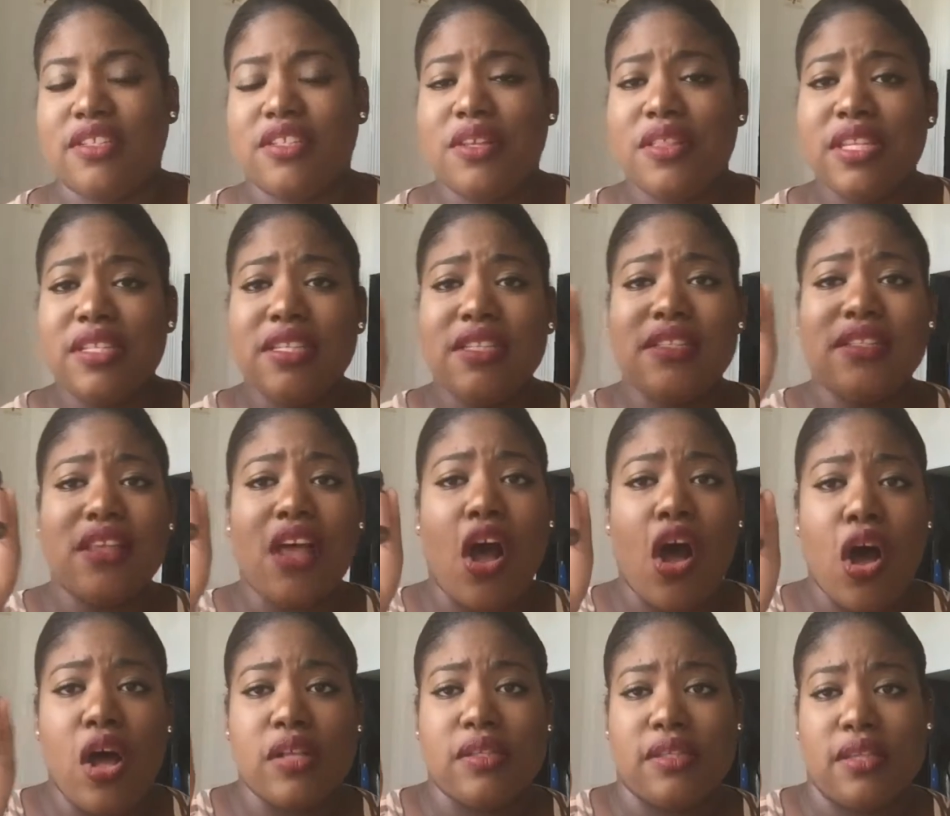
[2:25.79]
So this is
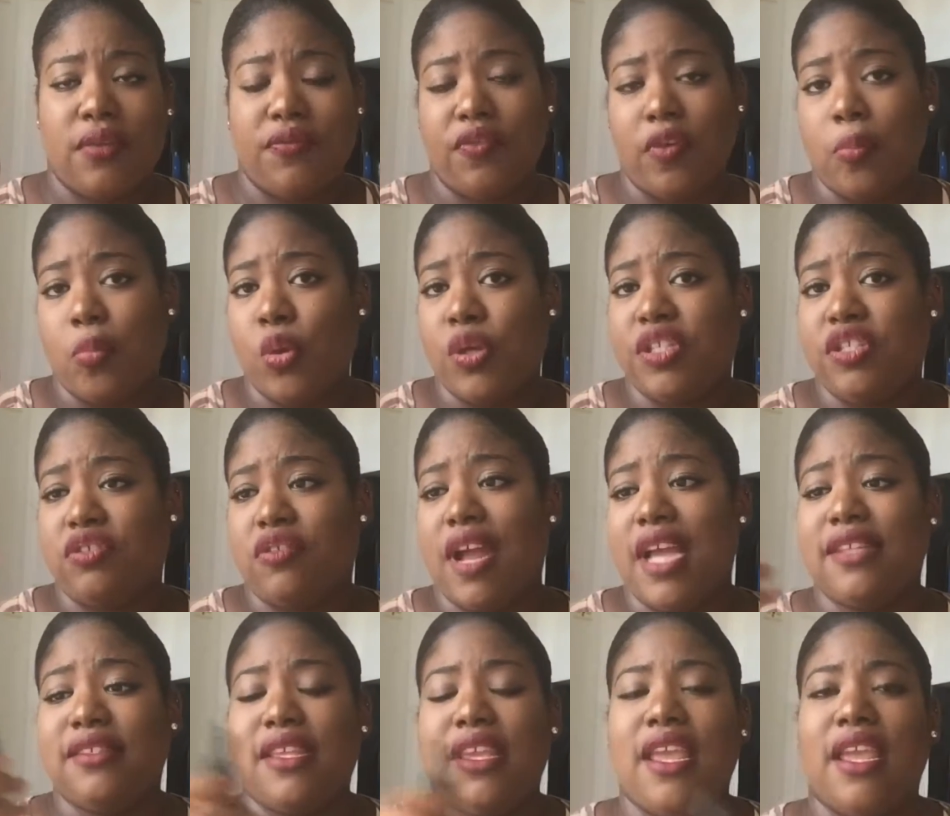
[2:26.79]
awesome for
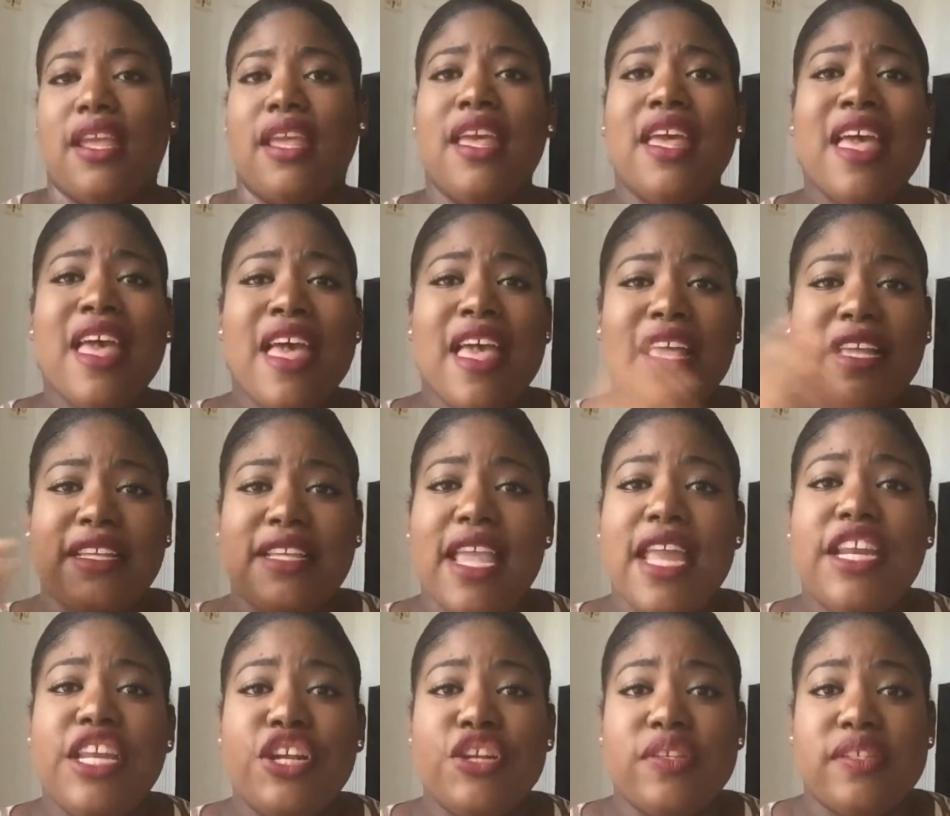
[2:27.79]
moisturizing,
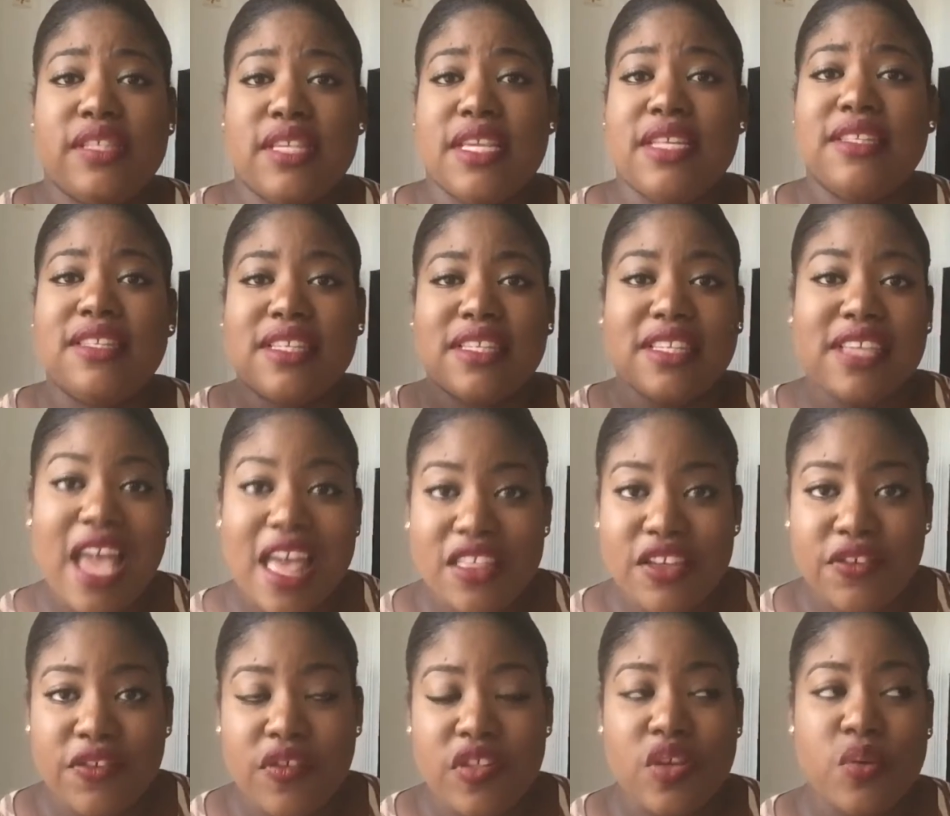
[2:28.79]
getting your skin
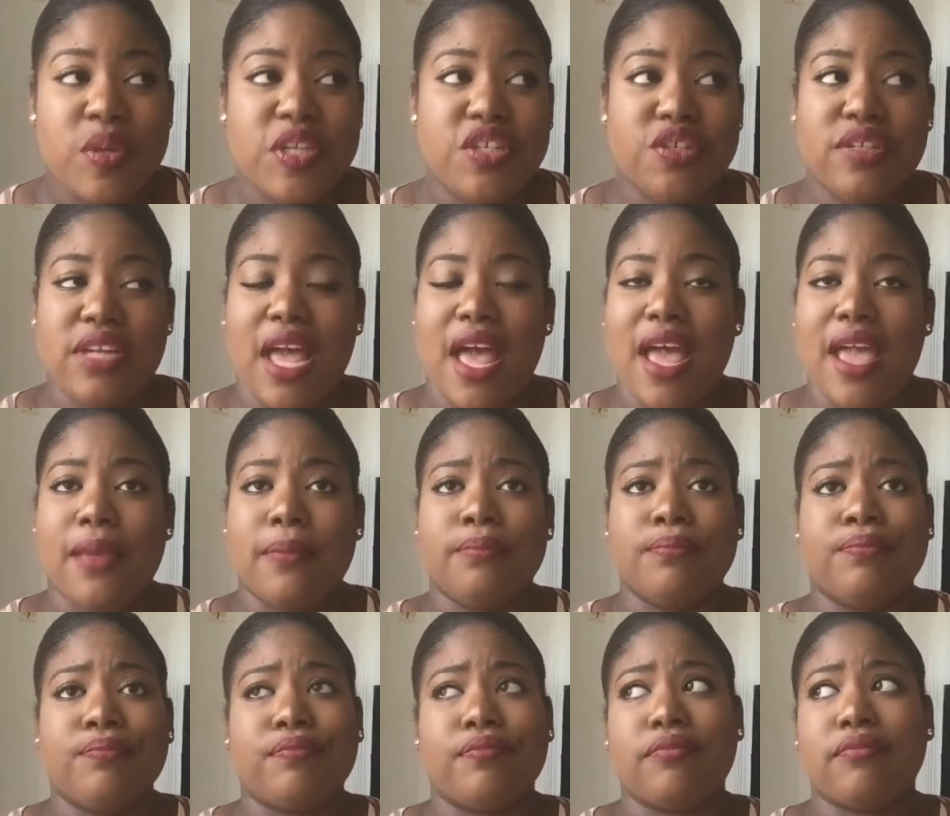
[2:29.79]
together for the winter
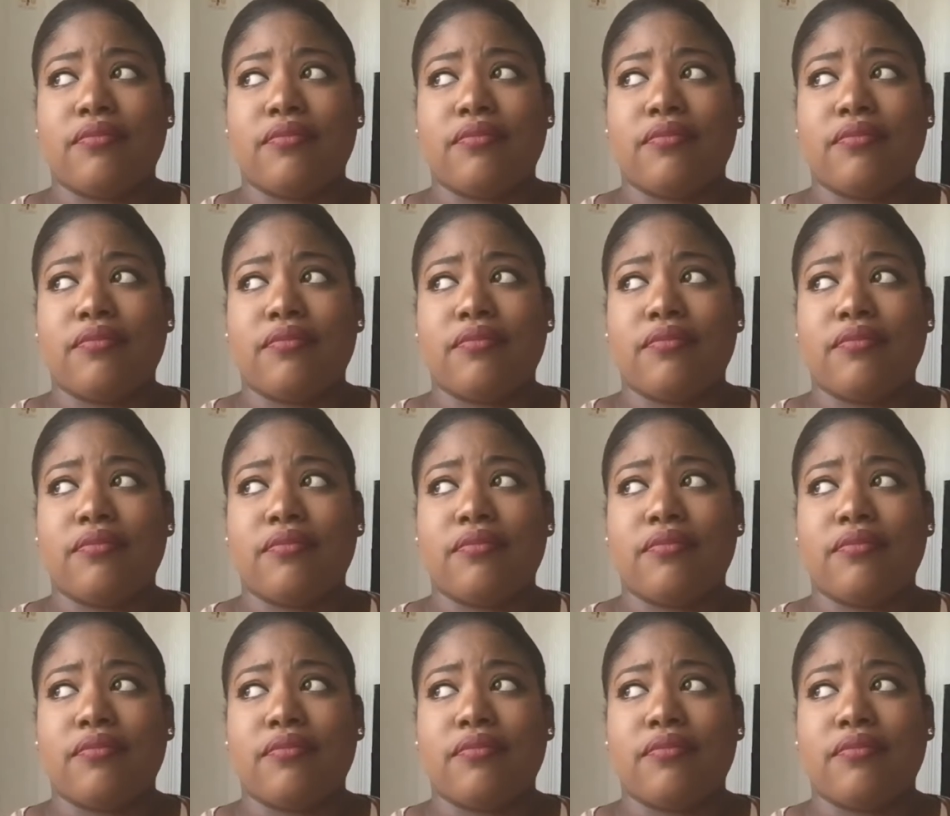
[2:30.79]
time,